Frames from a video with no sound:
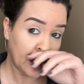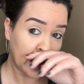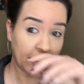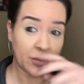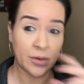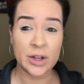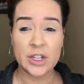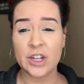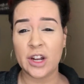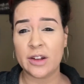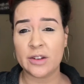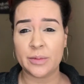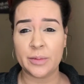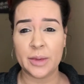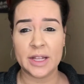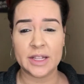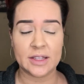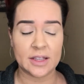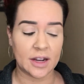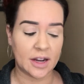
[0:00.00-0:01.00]
and reached out to
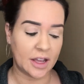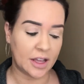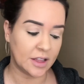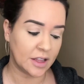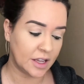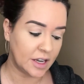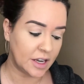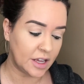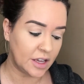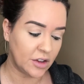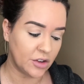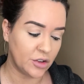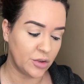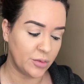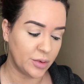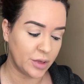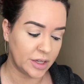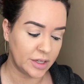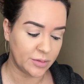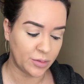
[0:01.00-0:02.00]
me and said, Aunt Lindy, could you
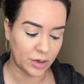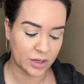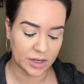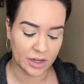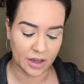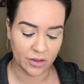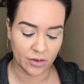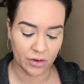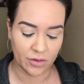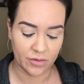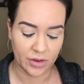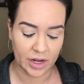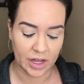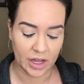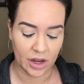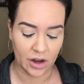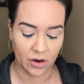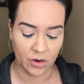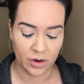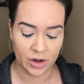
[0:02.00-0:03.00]
please put together a
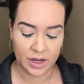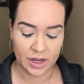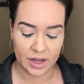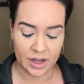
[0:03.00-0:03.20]
video